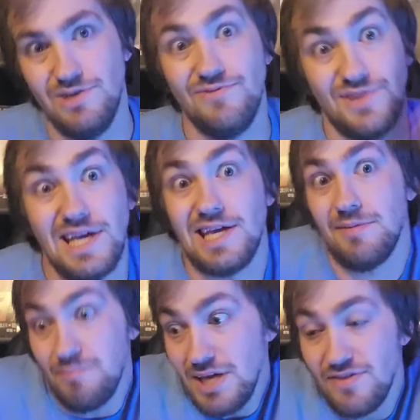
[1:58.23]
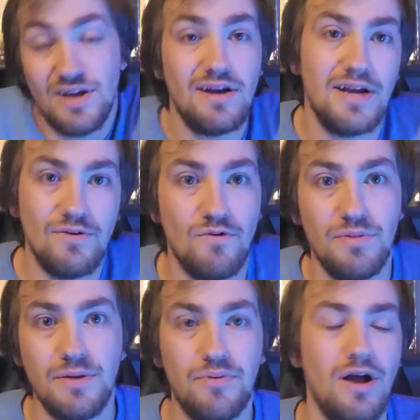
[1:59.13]
they can be there and it won't
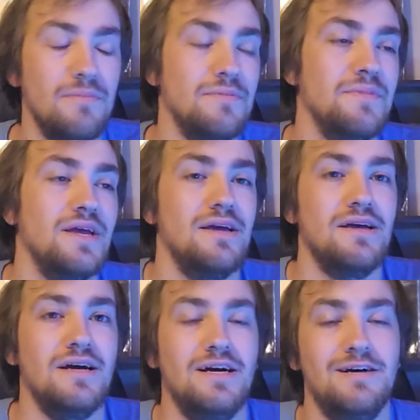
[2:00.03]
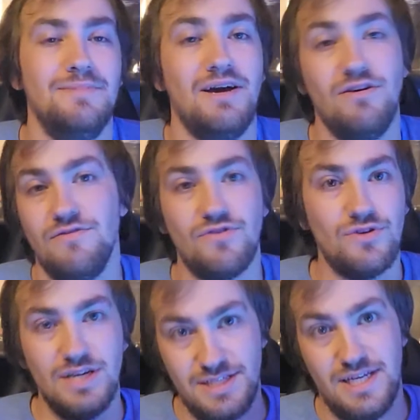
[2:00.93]
be a problem. However,
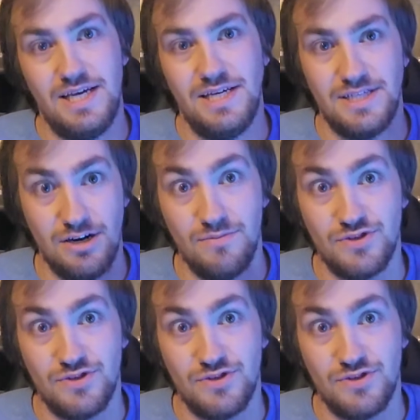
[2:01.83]
it's a terrible